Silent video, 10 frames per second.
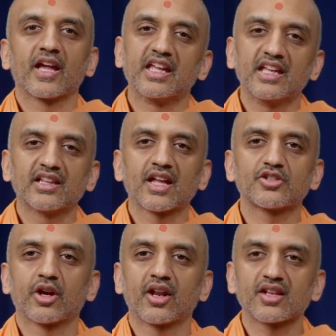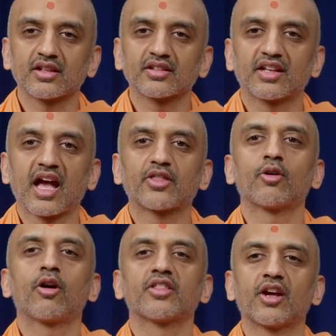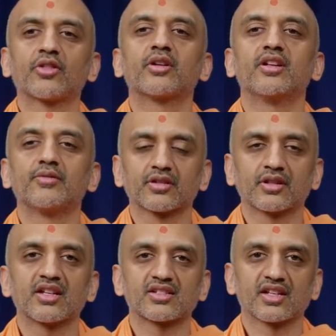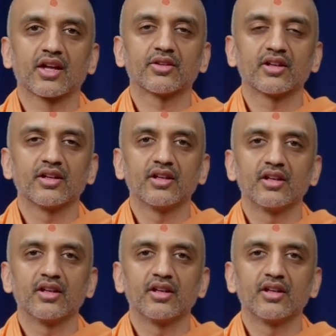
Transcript: He let Jarasandh gather all the other evil kings together.